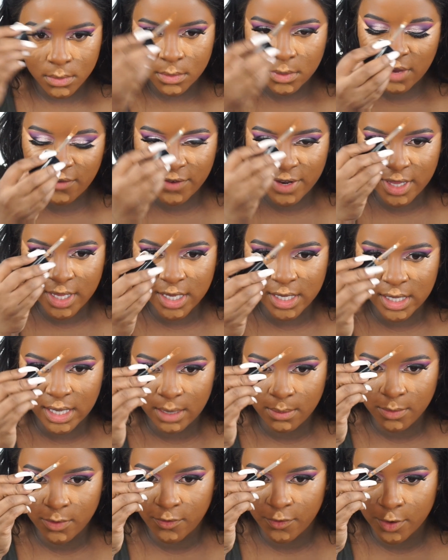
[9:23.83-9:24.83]
Definitely
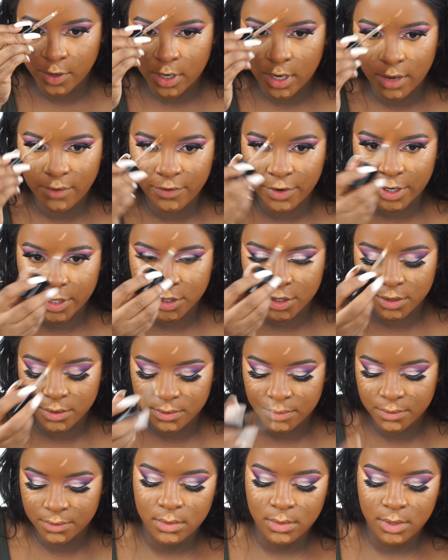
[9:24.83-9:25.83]
seems full coverage.
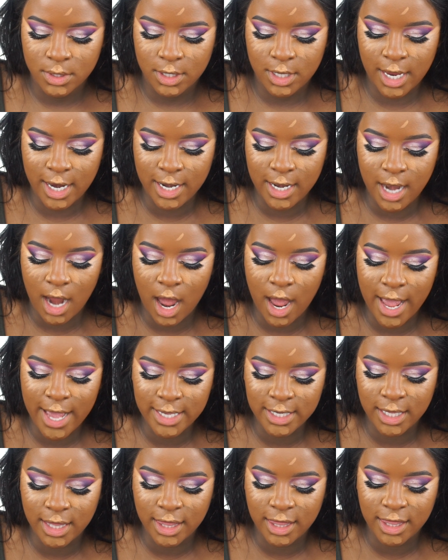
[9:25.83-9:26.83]
It's like not
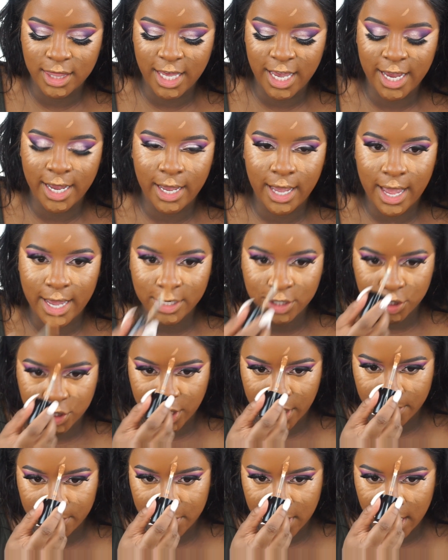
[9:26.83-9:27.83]
as thick as
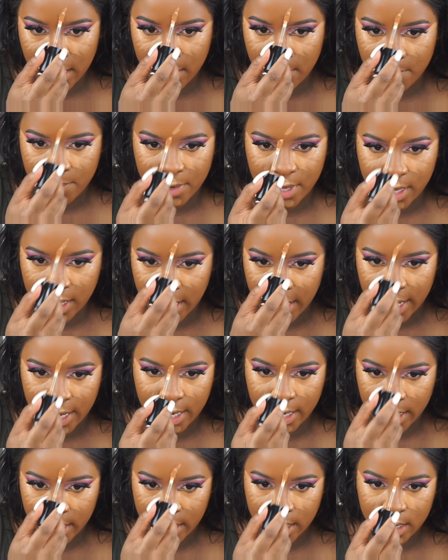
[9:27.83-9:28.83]
Shape Tape, but
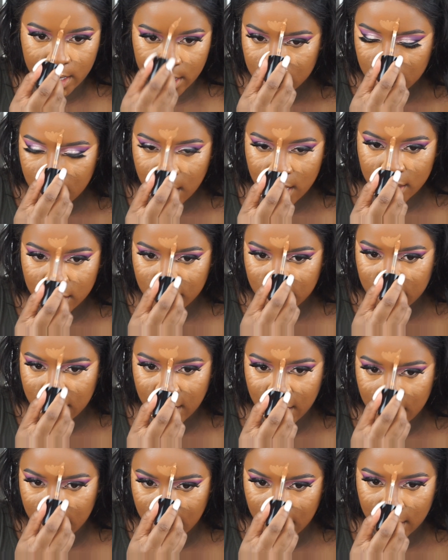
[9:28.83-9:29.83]
like it's not
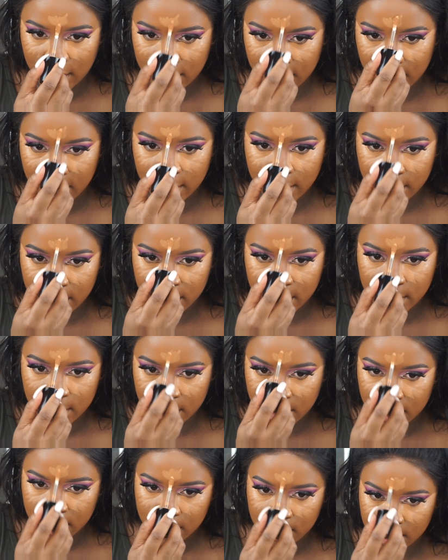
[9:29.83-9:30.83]
thin either.
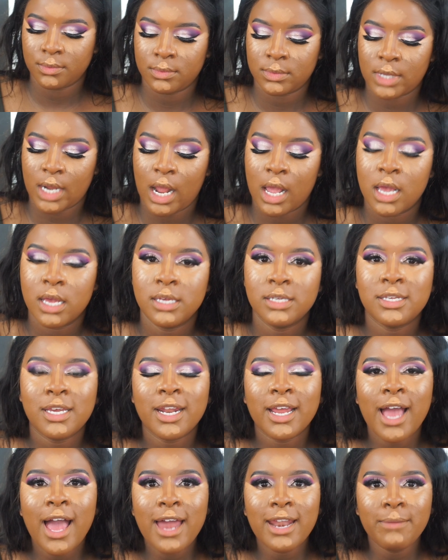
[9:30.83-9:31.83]
So I'm
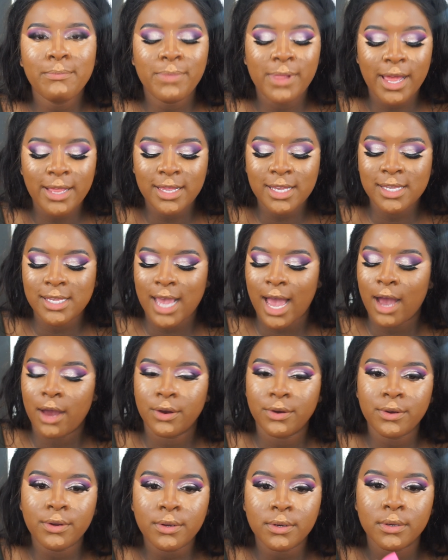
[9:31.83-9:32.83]
gonna go ahead and blend this
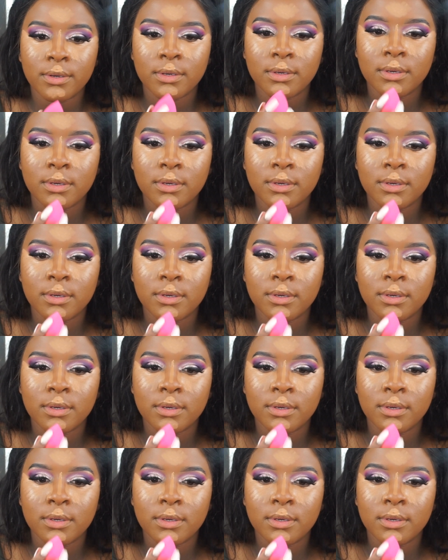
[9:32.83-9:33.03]
out.